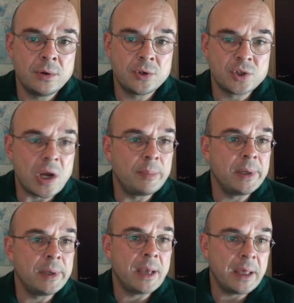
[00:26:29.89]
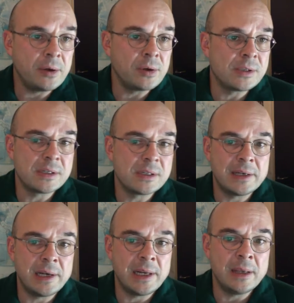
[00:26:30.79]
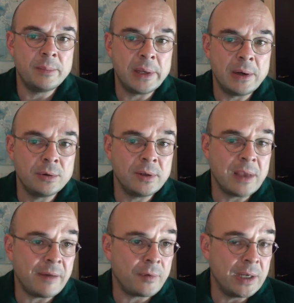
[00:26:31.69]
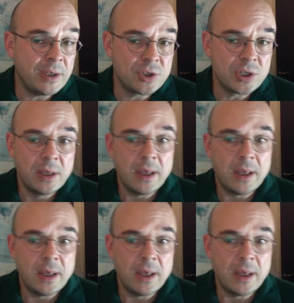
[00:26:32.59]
sharply and constantly below the average,